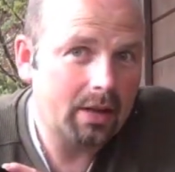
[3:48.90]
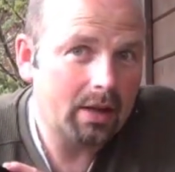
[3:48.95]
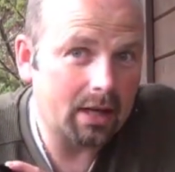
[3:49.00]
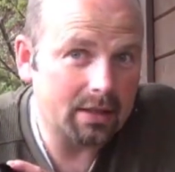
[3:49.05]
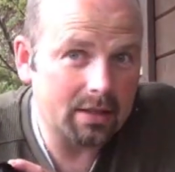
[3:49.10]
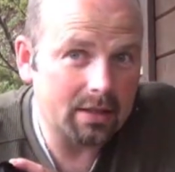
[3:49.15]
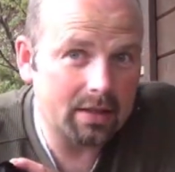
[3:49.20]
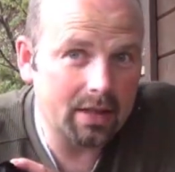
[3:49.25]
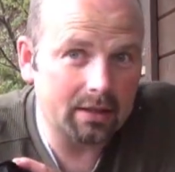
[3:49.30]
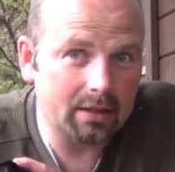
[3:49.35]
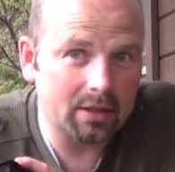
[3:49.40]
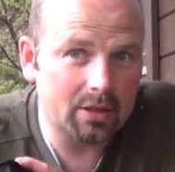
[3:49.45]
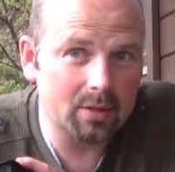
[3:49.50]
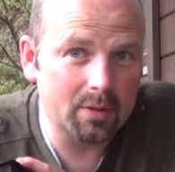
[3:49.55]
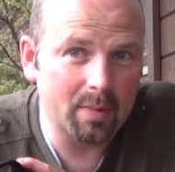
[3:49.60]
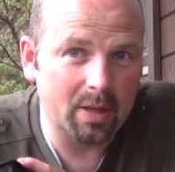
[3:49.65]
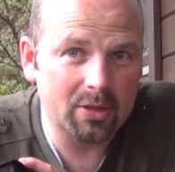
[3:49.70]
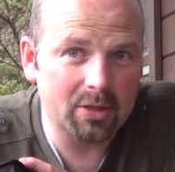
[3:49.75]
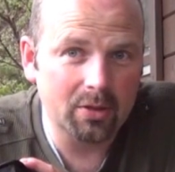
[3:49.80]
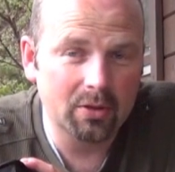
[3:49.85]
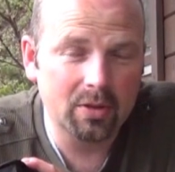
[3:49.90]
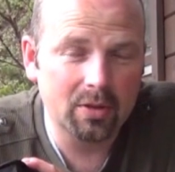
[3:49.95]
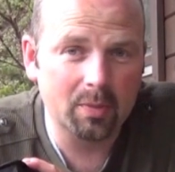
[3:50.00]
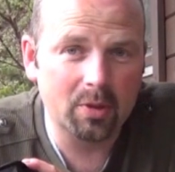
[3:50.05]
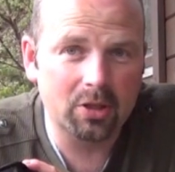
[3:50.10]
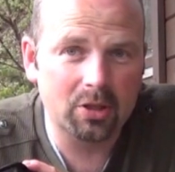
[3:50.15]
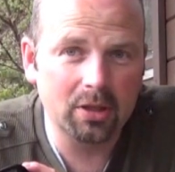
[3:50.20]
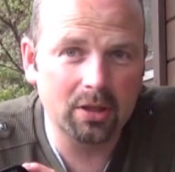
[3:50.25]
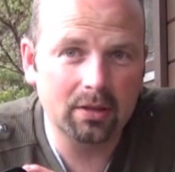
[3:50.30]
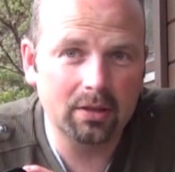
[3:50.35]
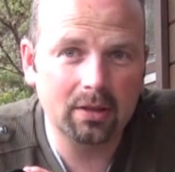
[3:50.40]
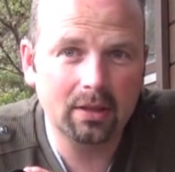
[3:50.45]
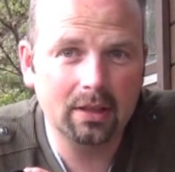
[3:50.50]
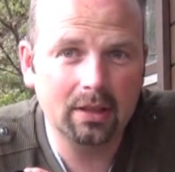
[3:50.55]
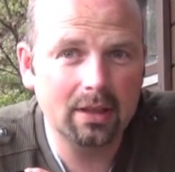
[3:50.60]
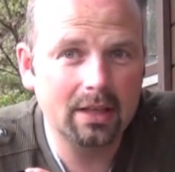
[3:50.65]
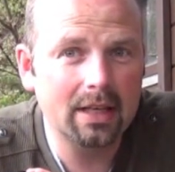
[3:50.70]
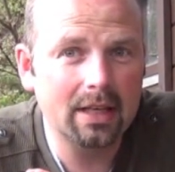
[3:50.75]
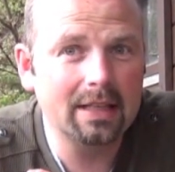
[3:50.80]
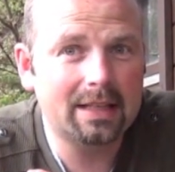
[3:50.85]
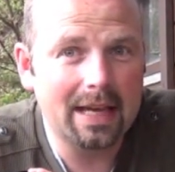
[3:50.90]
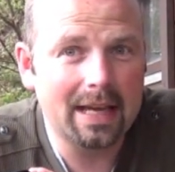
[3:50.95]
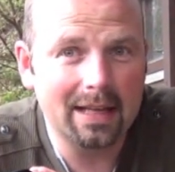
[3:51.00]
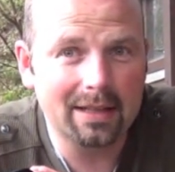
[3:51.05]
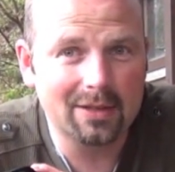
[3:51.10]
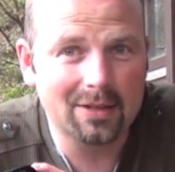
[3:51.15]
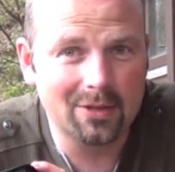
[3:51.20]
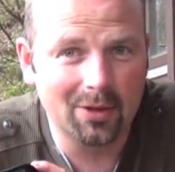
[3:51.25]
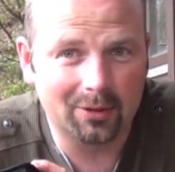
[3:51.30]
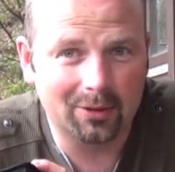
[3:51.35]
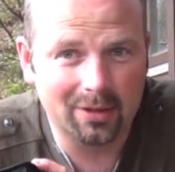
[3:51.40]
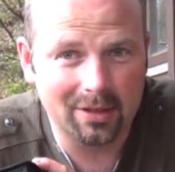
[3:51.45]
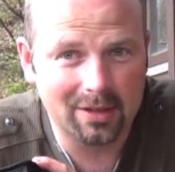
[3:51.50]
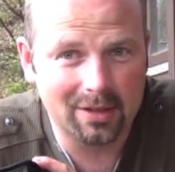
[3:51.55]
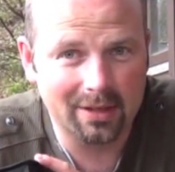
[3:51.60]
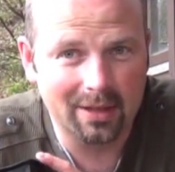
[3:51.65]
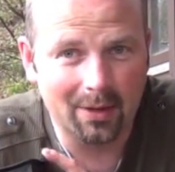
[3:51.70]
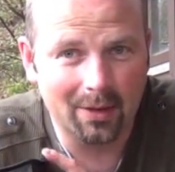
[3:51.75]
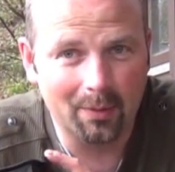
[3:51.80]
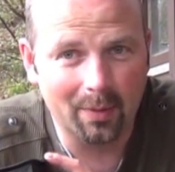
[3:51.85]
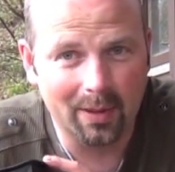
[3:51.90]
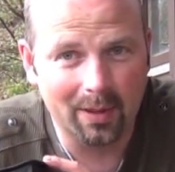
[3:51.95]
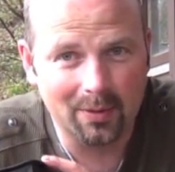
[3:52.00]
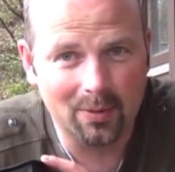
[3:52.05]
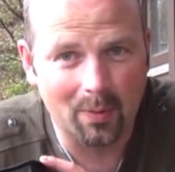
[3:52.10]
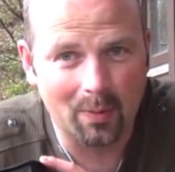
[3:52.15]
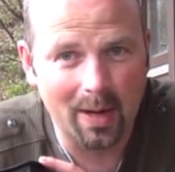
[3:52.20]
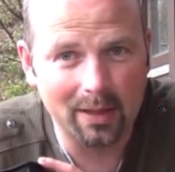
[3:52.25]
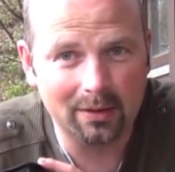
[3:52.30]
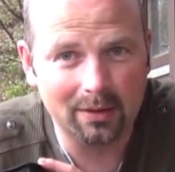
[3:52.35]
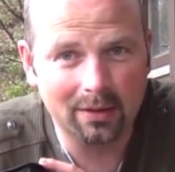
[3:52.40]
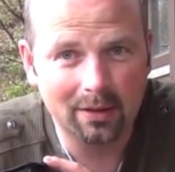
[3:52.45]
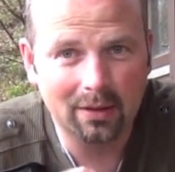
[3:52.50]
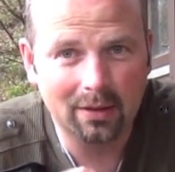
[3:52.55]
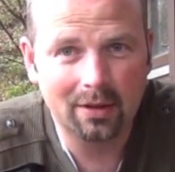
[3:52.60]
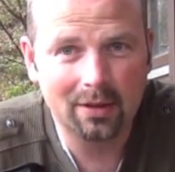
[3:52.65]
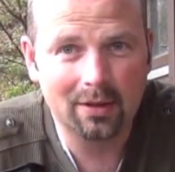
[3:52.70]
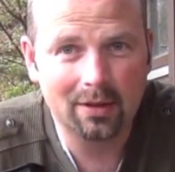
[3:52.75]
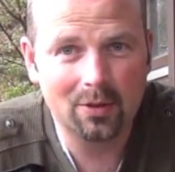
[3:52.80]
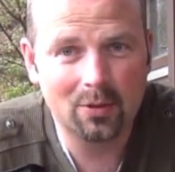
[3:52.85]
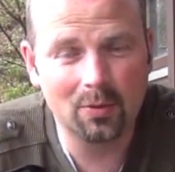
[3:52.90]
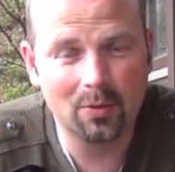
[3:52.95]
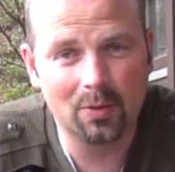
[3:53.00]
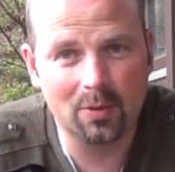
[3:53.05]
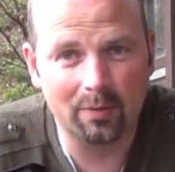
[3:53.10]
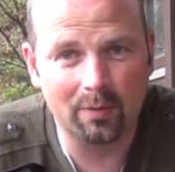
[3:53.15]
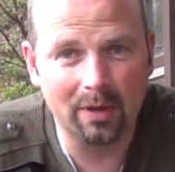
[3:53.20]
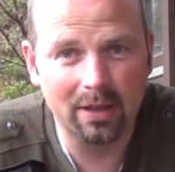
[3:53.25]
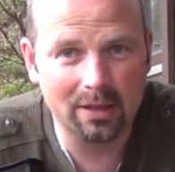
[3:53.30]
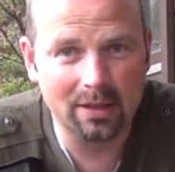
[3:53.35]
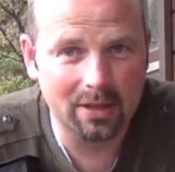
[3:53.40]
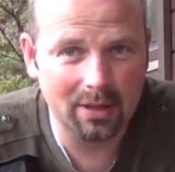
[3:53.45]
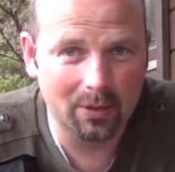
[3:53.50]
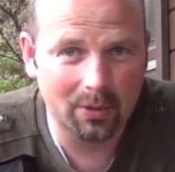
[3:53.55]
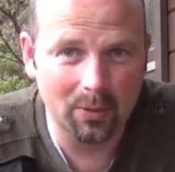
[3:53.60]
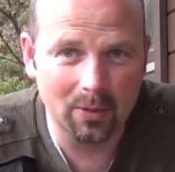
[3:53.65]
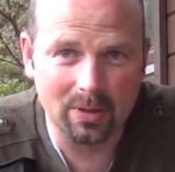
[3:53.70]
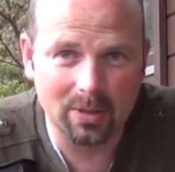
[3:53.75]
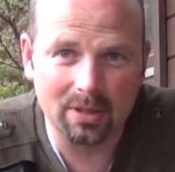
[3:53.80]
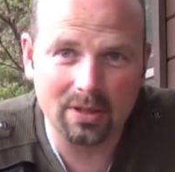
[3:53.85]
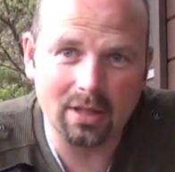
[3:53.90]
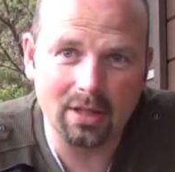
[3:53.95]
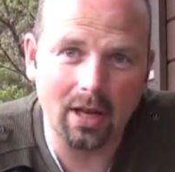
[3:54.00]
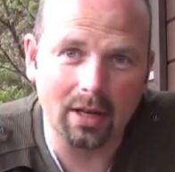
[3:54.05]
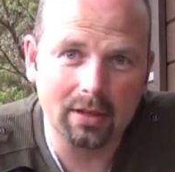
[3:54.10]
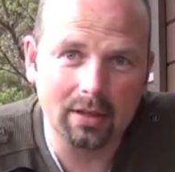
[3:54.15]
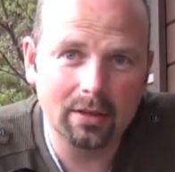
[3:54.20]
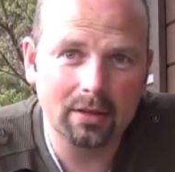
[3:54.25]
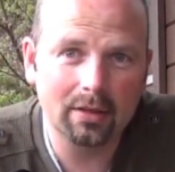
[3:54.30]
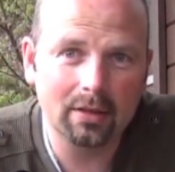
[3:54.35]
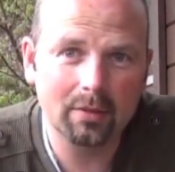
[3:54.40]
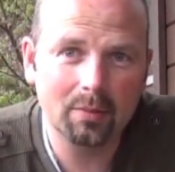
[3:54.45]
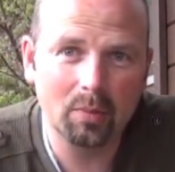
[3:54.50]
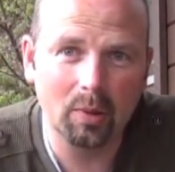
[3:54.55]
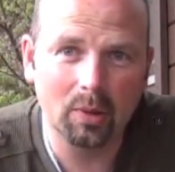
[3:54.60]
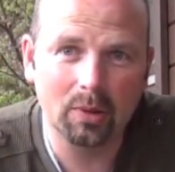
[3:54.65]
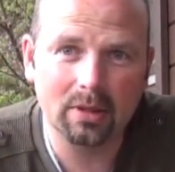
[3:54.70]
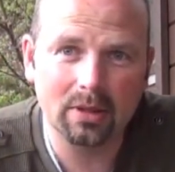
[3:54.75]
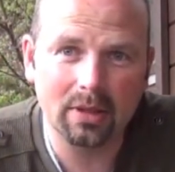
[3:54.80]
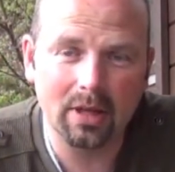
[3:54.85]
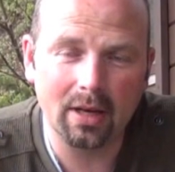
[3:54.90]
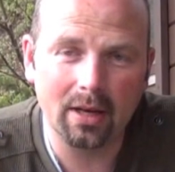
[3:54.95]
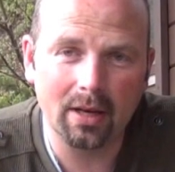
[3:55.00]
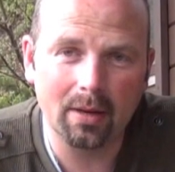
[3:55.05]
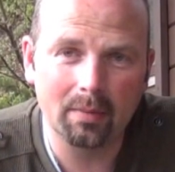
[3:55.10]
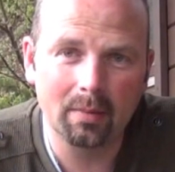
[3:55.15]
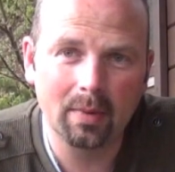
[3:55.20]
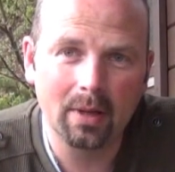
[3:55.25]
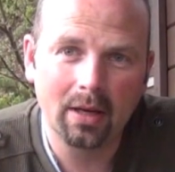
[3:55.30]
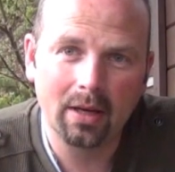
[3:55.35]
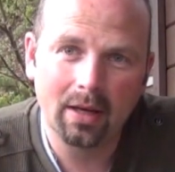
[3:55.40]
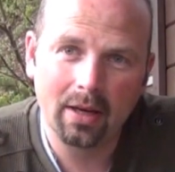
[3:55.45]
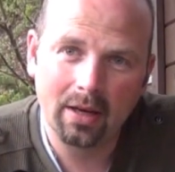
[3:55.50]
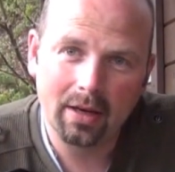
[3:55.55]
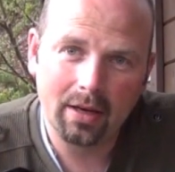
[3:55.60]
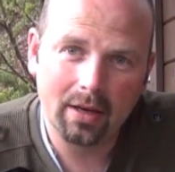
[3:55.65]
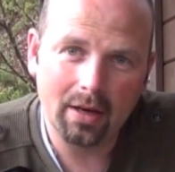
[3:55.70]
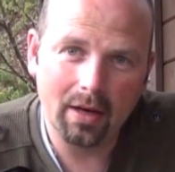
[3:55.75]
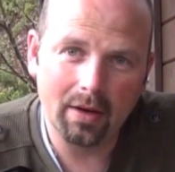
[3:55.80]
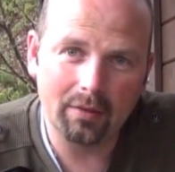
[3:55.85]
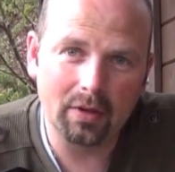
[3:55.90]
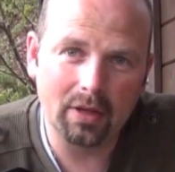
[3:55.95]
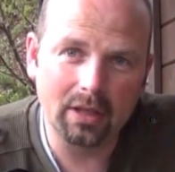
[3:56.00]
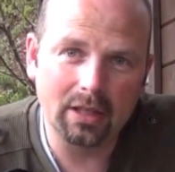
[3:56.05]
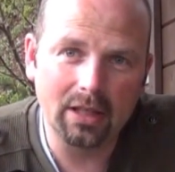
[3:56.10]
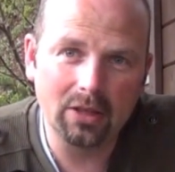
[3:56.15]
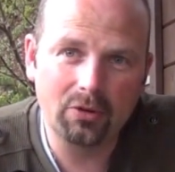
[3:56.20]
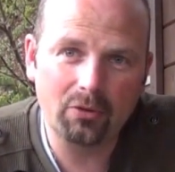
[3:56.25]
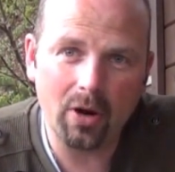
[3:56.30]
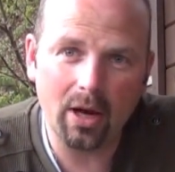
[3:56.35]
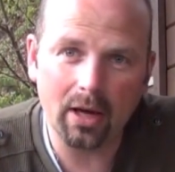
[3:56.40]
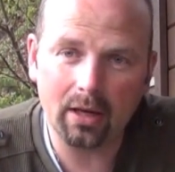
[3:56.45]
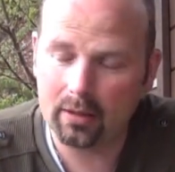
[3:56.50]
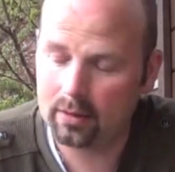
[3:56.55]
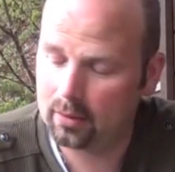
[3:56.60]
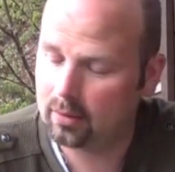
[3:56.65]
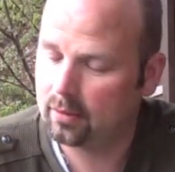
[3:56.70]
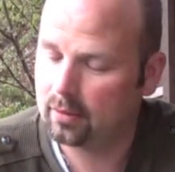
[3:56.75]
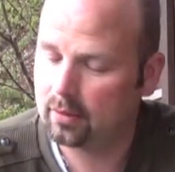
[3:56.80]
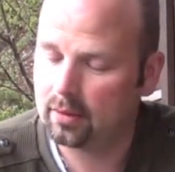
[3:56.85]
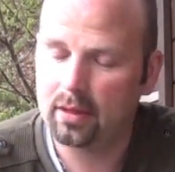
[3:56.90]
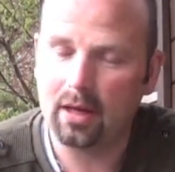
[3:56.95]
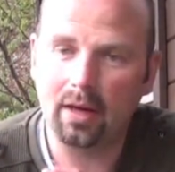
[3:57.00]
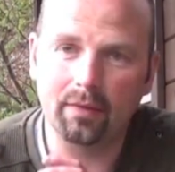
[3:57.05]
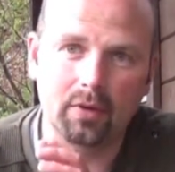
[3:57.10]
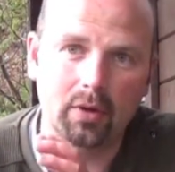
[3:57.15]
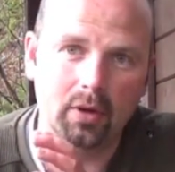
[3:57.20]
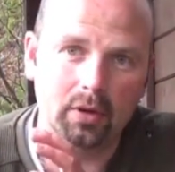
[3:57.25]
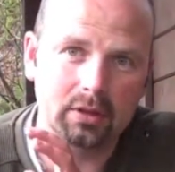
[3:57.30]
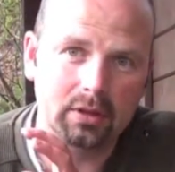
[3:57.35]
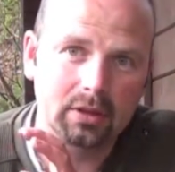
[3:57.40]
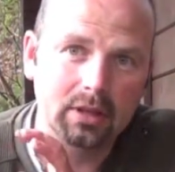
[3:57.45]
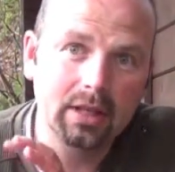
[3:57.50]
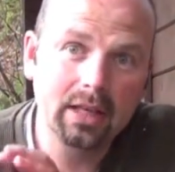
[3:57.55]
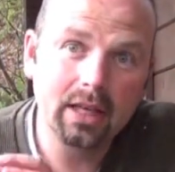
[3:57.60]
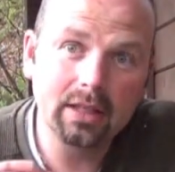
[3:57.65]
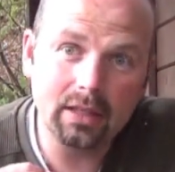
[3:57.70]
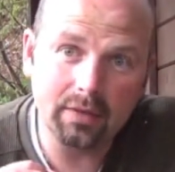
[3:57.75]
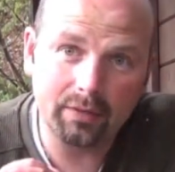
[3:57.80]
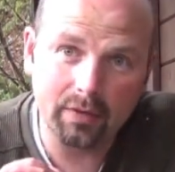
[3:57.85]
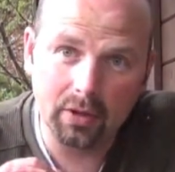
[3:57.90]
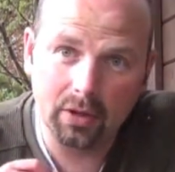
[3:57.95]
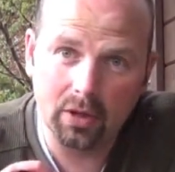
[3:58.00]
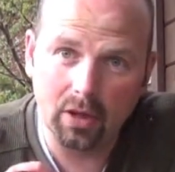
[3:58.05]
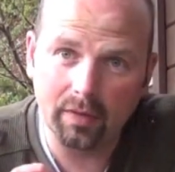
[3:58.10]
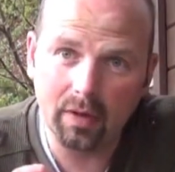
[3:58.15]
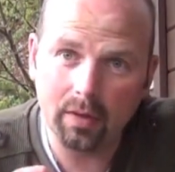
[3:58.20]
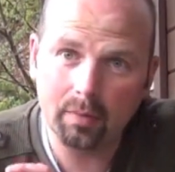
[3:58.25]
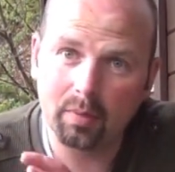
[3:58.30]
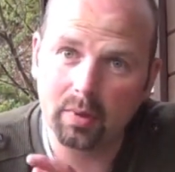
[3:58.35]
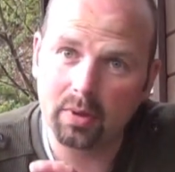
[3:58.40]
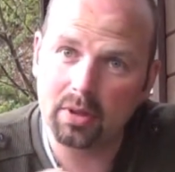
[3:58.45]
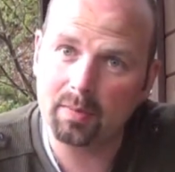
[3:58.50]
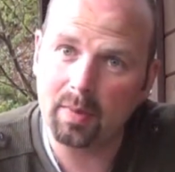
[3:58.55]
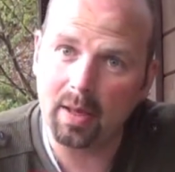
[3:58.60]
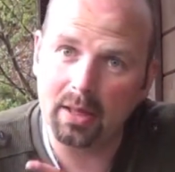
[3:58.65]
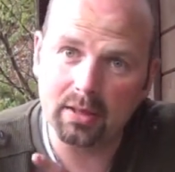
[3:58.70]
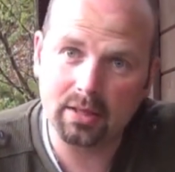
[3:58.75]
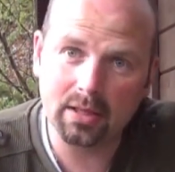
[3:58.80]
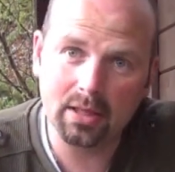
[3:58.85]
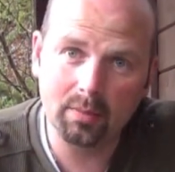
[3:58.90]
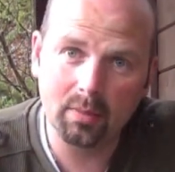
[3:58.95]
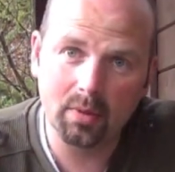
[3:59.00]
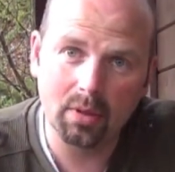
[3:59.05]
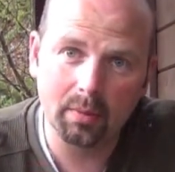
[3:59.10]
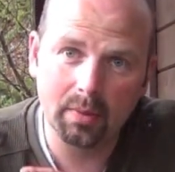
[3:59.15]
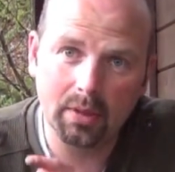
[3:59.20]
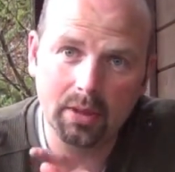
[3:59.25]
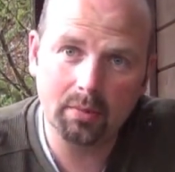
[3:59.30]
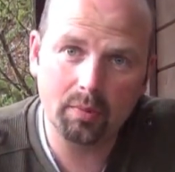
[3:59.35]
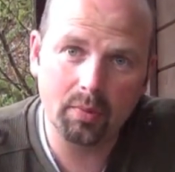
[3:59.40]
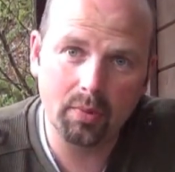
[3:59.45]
I said, this is my son's machine. He tends not to stay out when it's wet. As soon as it rains, he goes inside. But I've got an Etrac. I've got a different cover, but it's by the same company,